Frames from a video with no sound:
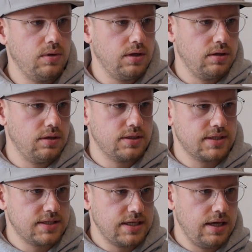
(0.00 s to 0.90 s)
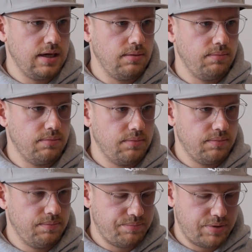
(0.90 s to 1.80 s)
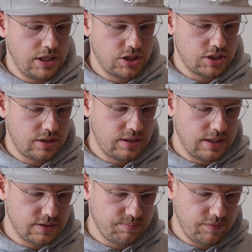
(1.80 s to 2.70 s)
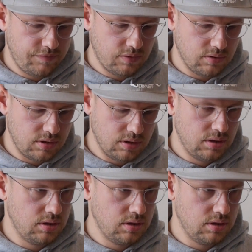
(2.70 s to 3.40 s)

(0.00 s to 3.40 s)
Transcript: with the same pressure as before.